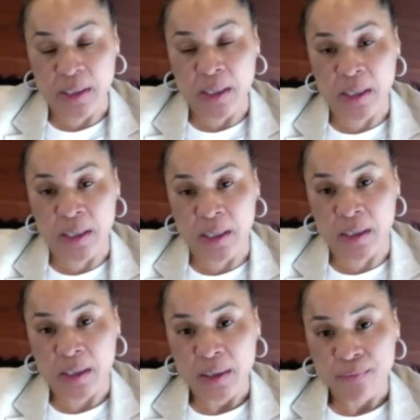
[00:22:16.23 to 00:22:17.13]
uh,
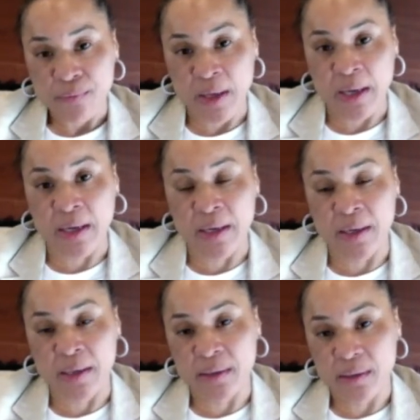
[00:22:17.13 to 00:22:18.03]

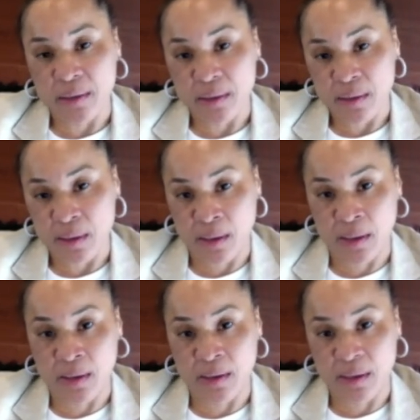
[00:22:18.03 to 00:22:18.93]
and
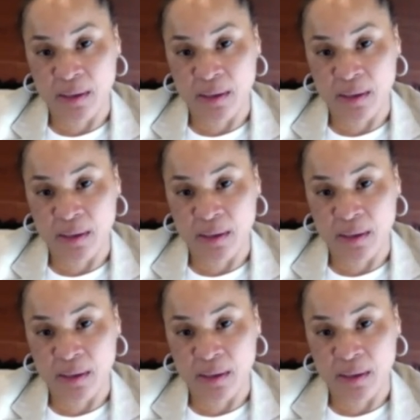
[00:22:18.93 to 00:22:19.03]
and